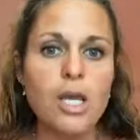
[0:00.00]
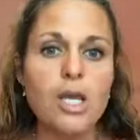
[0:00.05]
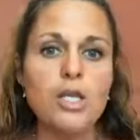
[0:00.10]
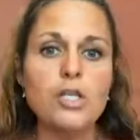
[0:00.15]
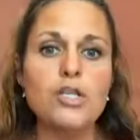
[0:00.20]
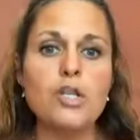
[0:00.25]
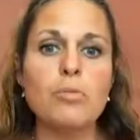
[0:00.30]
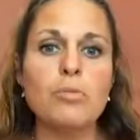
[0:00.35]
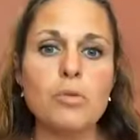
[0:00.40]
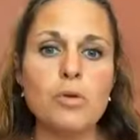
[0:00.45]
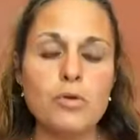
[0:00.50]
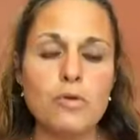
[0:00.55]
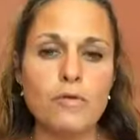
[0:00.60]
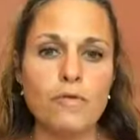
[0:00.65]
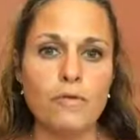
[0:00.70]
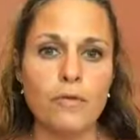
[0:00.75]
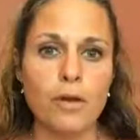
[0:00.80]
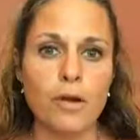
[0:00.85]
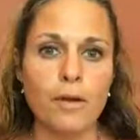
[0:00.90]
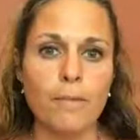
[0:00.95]
to move
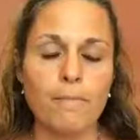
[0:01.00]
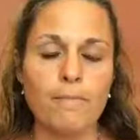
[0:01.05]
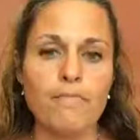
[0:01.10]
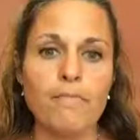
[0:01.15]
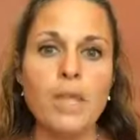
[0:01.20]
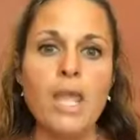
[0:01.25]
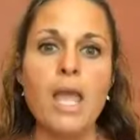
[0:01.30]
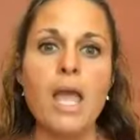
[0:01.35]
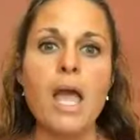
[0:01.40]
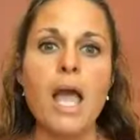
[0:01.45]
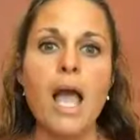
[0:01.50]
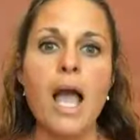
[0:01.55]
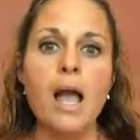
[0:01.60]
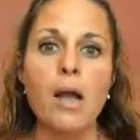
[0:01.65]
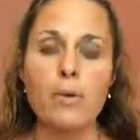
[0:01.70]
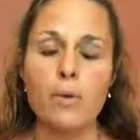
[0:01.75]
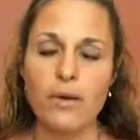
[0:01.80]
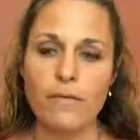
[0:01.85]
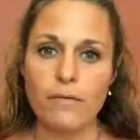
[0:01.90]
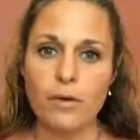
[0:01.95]
from.
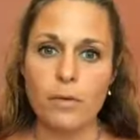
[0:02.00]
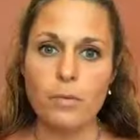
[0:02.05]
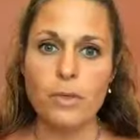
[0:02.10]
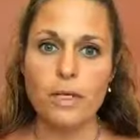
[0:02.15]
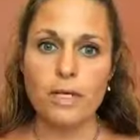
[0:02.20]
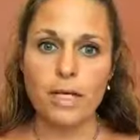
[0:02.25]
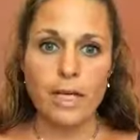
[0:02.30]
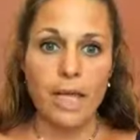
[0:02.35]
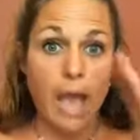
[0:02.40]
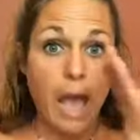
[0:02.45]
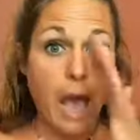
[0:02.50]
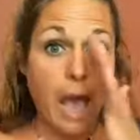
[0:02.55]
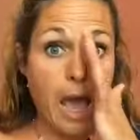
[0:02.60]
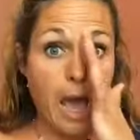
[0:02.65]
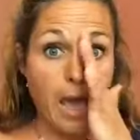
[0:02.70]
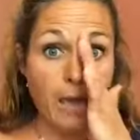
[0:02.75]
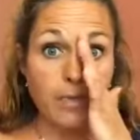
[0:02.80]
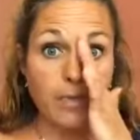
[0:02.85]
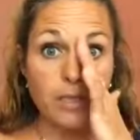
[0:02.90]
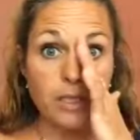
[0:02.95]
However, when I
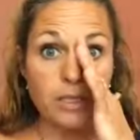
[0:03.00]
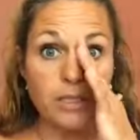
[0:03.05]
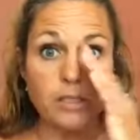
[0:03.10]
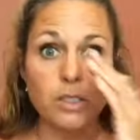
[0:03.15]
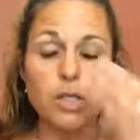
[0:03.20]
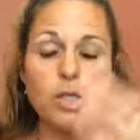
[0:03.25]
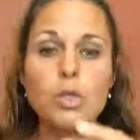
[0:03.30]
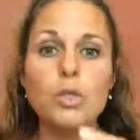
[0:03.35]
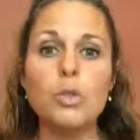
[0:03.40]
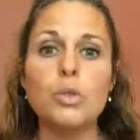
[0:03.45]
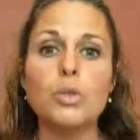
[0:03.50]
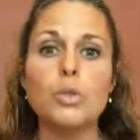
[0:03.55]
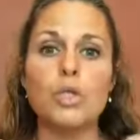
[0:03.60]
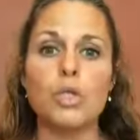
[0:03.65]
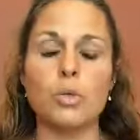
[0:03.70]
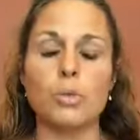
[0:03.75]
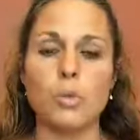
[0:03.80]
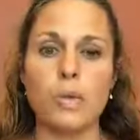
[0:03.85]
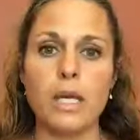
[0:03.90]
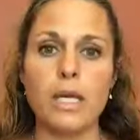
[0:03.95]
had this huge
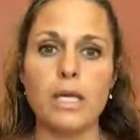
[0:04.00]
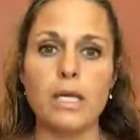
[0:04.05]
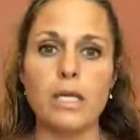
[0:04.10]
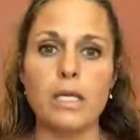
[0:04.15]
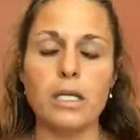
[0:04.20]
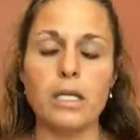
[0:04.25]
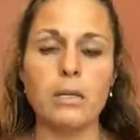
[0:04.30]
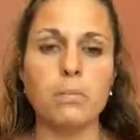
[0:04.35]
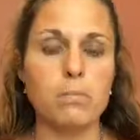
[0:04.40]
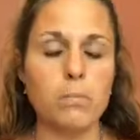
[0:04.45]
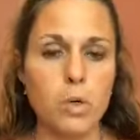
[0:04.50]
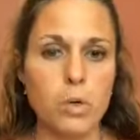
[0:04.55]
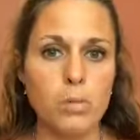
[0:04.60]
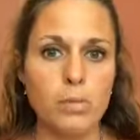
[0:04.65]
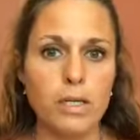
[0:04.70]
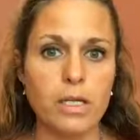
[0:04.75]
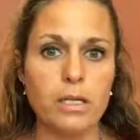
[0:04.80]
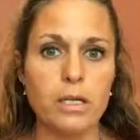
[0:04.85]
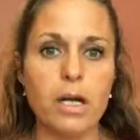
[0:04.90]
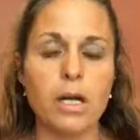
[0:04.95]
awakening
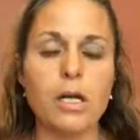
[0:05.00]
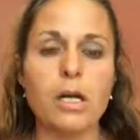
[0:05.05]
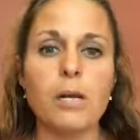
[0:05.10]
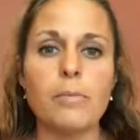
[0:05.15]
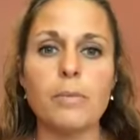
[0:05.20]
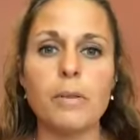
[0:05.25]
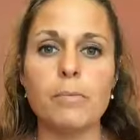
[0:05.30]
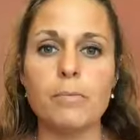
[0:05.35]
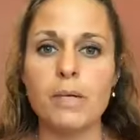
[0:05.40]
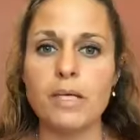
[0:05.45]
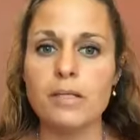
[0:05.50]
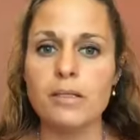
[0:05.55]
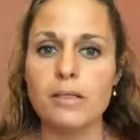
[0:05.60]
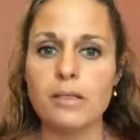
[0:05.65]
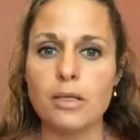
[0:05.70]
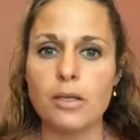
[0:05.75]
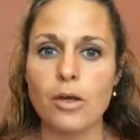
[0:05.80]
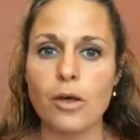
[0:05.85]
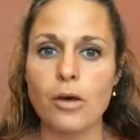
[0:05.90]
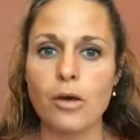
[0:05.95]
moment a couple months
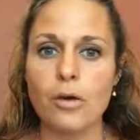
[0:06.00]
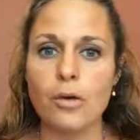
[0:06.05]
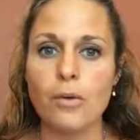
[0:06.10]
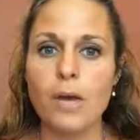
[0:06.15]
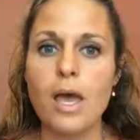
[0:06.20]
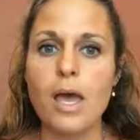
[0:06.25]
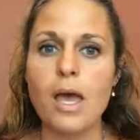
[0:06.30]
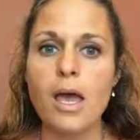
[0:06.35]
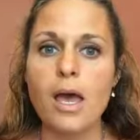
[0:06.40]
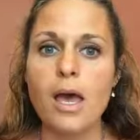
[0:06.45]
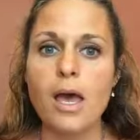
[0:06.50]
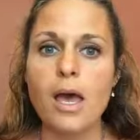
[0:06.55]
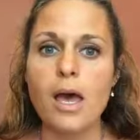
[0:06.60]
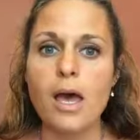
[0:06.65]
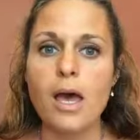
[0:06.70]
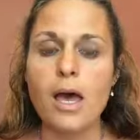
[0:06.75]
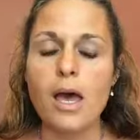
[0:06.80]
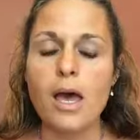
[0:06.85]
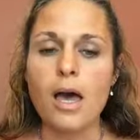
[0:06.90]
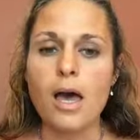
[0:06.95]
ago,
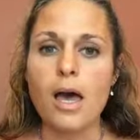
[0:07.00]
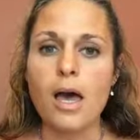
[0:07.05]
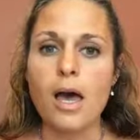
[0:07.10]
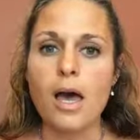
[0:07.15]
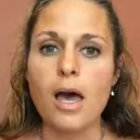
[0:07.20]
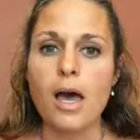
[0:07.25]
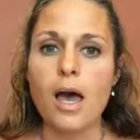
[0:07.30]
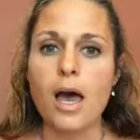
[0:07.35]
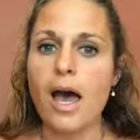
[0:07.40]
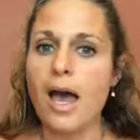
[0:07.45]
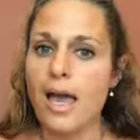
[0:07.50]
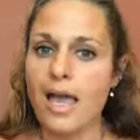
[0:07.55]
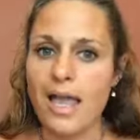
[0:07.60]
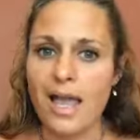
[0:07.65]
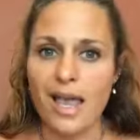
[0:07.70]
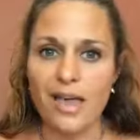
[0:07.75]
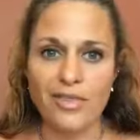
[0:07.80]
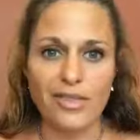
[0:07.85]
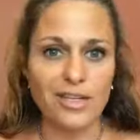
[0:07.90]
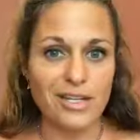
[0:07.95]
I
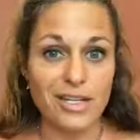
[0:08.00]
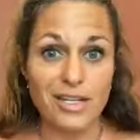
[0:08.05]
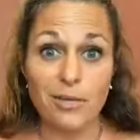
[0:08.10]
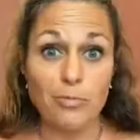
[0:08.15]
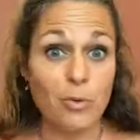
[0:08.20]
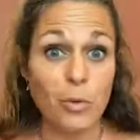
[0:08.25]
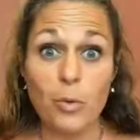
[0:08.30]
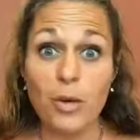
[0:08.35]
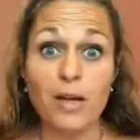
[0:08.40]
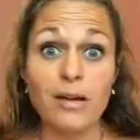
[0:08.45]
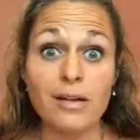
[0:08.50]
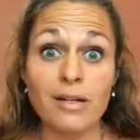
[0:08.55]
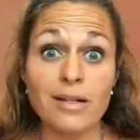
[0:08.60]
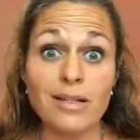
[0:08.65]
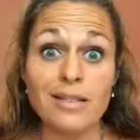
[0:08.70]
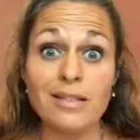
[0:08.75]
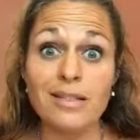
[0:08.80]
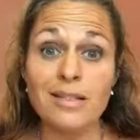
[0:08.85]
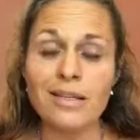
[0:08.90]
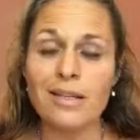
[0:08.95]
had the deep
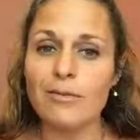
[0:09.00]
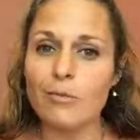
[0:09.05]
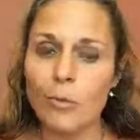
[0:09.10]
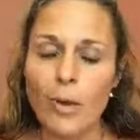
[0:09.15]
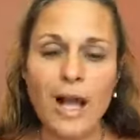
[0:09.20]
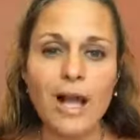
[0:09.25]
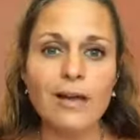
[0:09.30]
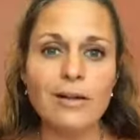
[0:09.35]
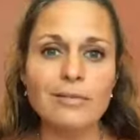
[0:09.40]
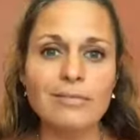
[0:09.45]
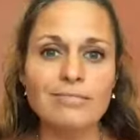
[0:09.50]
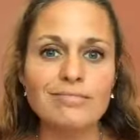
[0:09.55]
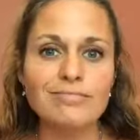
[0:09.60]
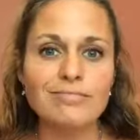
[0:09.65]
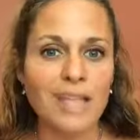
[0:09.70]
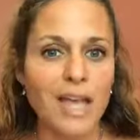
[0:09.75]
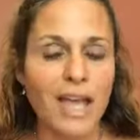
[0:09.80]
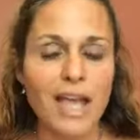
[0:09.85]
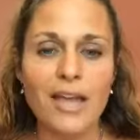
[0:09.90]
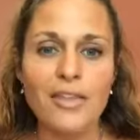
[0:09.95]
awareness that, wow,
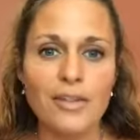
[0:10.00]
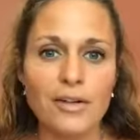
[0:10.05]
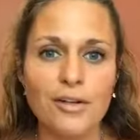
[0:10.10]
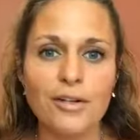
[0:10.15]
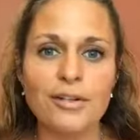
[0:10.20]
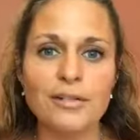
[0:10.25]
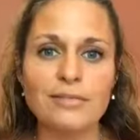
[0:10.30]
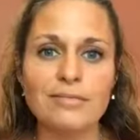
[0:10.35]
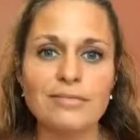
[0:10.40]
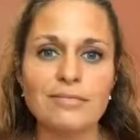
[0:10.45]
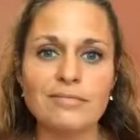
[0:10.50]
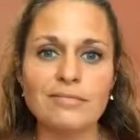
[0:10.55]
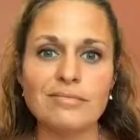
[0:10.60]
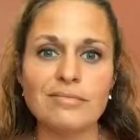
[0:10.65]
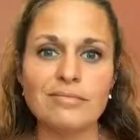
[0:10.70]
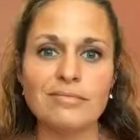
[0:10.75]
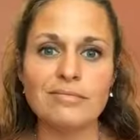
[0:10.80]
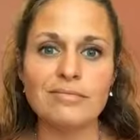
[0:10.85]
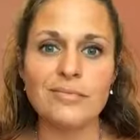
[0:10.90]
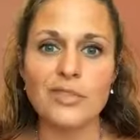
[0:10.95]
Heather,
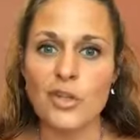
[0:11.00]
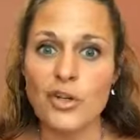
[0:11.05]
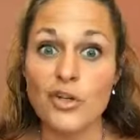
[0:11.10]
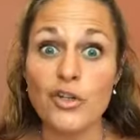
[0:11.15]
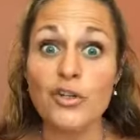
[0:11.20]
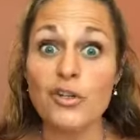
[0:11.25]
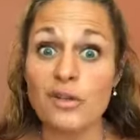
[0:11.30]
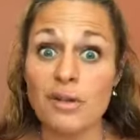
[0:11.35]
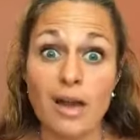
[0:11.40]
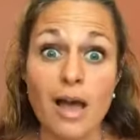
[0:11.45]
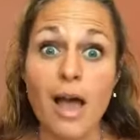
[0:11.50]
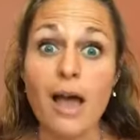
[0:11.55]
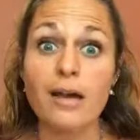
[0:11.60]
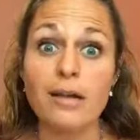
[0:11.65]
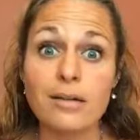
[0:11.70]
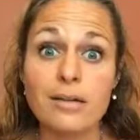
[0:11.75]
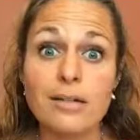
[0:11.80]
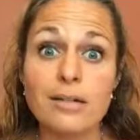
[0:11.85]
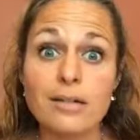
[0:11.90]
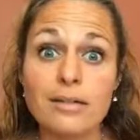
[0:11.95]
no, you're
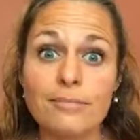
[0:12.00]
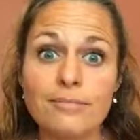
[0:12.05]
not.